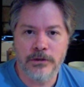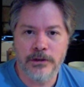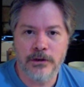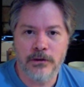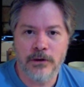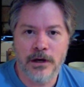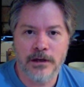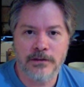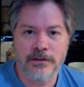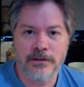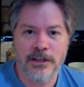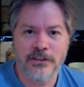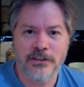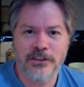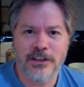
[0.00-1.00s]
You know,
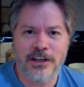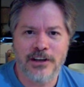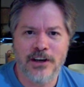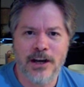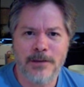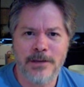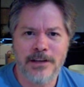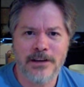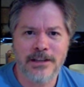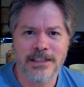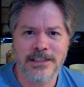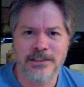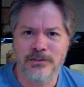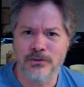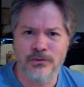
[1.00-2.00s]
aren't you going to comment on
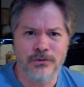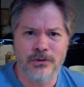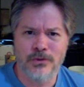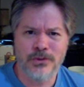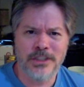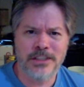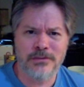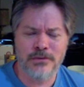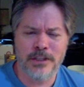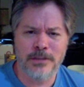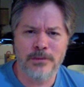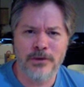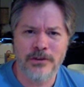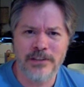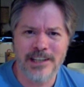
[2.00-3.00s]
this? Do Uzis really
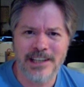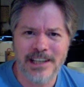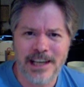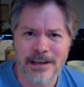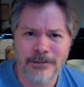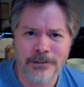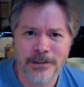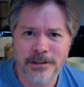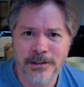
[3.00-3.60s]
pull to the left?